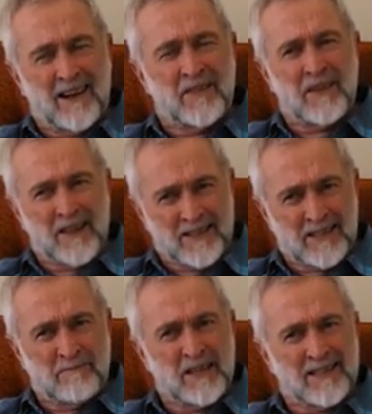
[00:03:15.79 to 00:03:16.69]
I think
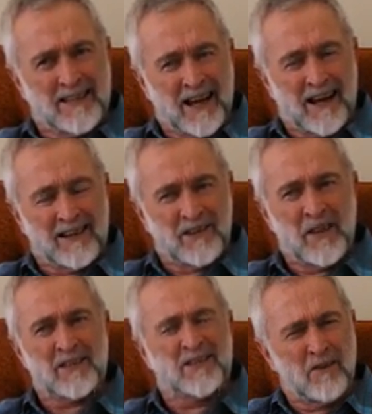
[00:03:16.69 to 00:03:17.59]
that's a bit sad, and
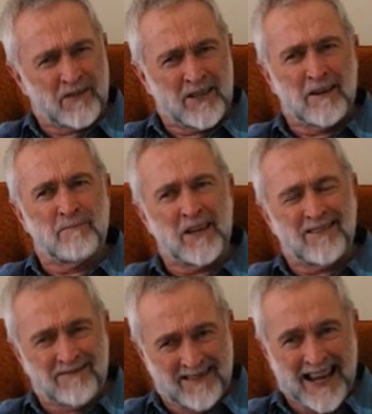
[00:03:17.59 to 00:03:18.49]
that's not terribly
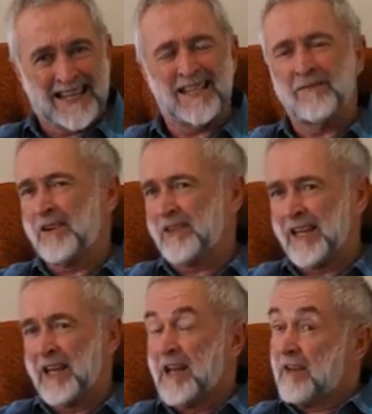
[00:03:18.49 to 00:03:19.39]
creative, I
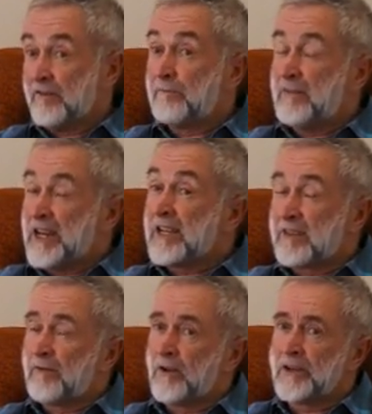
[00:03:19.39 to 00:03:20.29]
think, for many of
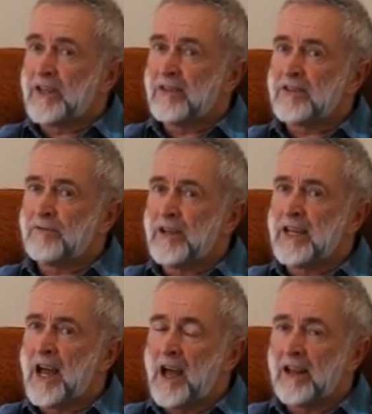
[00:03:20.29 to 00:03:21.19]
the volunteers that we
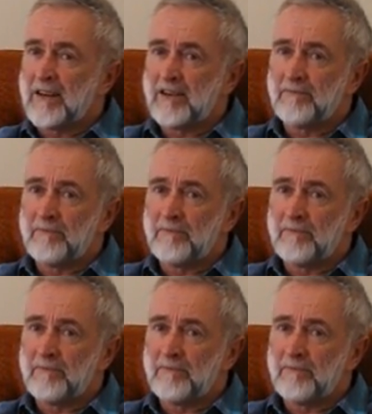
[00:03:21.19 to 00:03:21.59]
get.